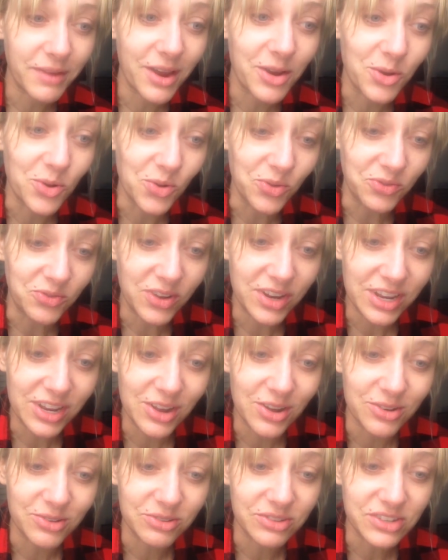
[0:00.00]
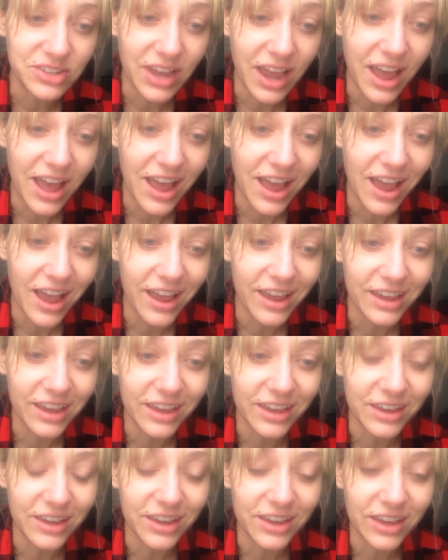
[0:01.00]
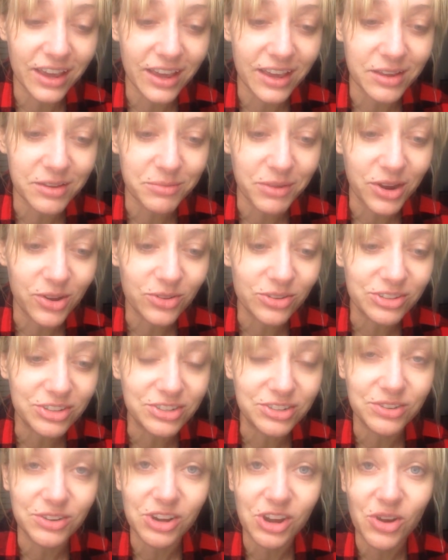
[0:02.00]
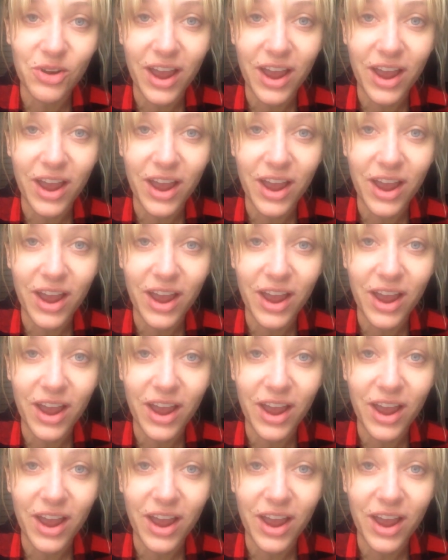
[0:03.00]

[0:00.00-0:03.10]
my old videos, in my old studio,